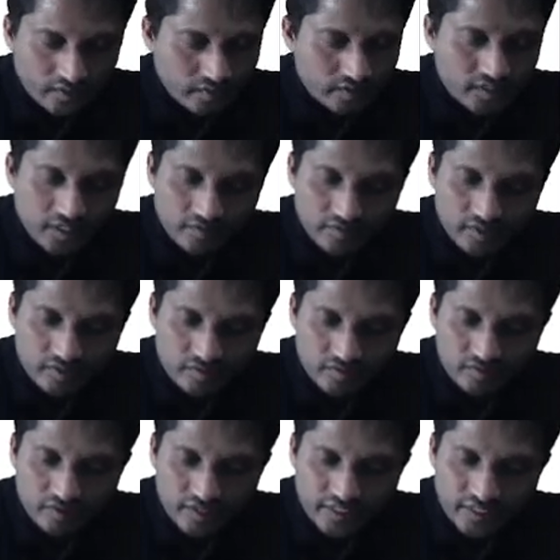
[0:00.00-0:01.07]
is equal
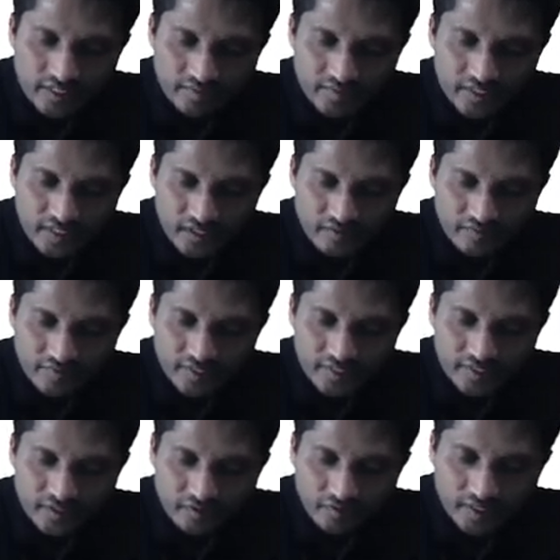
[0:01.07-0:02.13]
to determinant of A
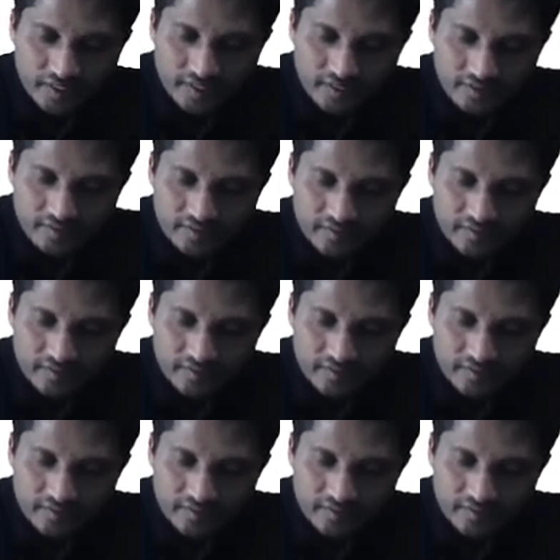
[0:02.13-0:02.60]
into I.